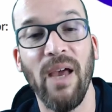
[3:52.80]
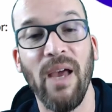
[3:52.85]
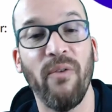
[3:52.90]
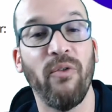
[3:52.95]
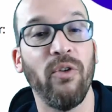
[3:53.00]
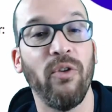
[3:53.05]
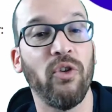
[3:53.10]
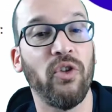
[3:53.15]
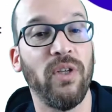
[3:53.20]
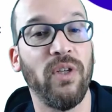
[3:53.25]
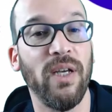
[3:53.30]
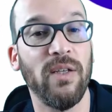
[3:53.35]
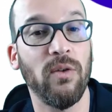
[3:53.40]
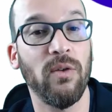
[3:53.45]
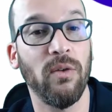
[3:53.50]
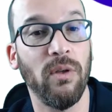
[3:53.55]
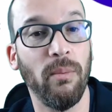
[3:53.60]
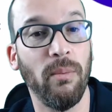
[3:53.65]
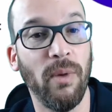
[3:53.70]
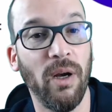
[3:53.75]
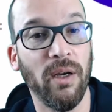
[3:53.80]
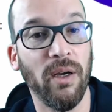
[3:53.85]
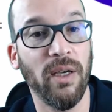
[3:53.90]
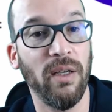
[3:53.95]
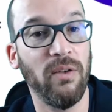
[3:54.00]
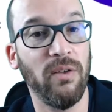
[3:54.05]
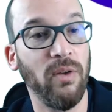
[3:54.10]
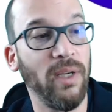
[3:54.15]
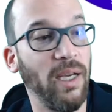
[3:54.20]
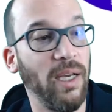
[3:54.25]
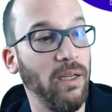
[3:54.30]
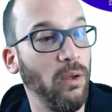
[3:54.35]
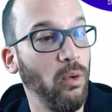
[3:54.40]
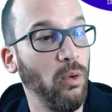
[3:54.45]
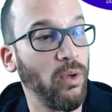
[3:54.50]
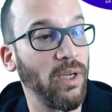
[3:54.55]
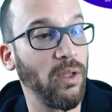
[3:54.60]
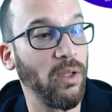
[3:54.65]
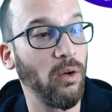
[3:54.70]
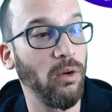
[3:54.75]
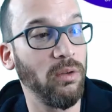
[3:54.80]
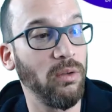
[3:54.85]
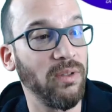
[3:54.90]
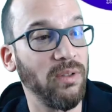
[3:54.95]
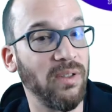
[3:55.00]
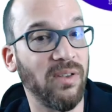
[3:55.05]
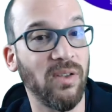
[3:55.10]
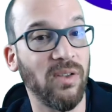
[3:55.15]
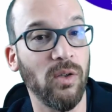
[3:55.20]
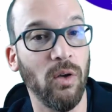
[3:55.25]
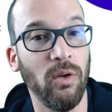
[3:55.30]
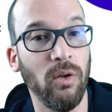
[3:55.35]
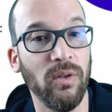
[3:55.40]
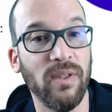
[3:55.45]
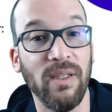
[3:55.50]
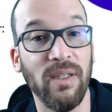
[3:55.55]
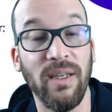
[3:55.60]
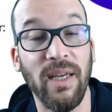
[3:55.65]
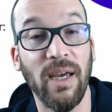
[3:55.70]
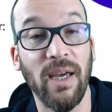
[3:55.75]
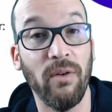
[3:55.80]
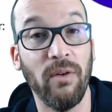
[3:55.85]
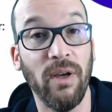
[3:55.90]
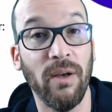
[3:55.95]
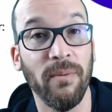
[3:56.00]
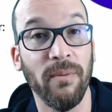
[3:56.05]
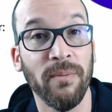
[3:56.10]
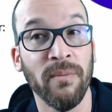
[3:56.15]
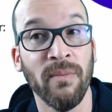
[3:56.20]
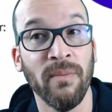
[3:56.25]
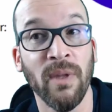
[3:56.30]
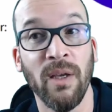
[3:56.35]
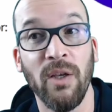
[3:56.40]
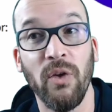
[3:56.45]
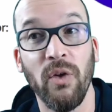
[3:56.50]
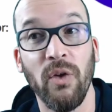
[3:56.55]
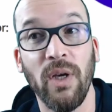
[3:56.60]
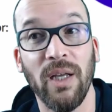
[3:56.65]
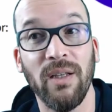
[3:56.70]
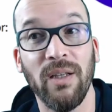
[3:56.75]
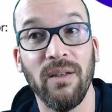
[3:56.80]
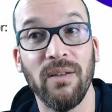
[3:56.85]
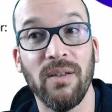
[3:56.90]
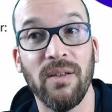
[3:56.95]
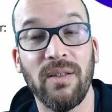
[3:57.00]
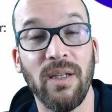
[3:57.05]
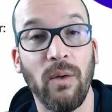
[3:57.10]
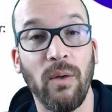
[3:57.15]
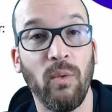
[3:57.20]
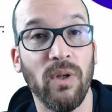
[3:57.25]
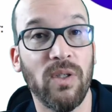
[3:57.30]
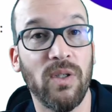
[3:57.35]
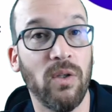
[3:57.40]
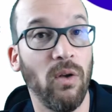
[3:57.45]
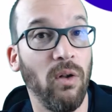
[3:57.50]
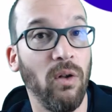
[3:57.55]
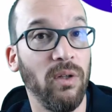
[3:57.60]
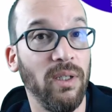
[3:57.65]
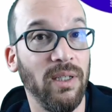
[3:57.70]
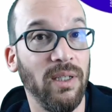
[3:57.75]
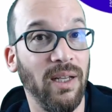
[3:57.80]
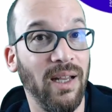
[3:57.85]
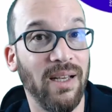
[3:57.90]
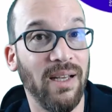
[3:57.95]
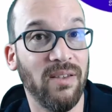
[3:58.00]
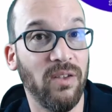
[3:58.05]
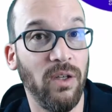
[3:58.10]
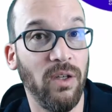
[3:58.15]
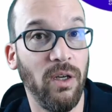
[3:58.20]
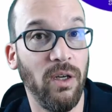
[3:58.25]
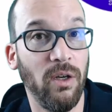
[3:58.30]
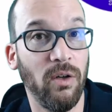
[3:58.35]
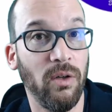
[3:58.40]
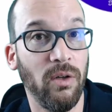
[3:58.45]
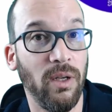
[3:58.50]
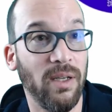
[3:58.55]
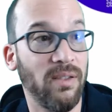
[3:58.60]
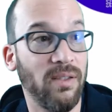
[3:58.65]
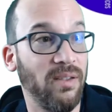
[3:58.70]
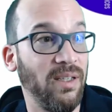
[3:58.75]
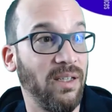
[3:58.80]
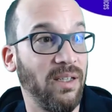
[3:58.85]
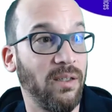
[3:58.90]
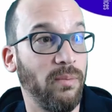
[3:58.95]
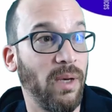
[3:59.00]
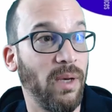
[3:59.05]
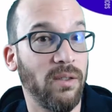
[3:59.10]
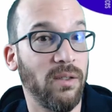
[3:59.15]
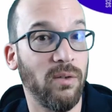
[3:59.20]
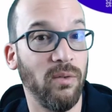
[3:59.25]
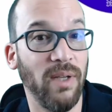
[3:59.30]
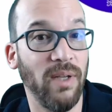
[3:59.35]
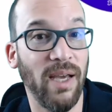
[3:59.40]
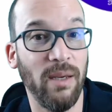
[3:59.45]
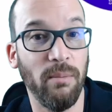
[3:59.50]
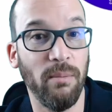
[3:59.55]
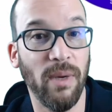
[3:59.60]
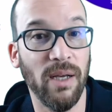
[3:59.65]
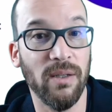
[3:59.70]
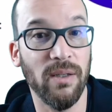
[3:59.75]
average days on the market. You got to look at all the solds in the area. You got to understand what's sold in the last year, last 6 months to 9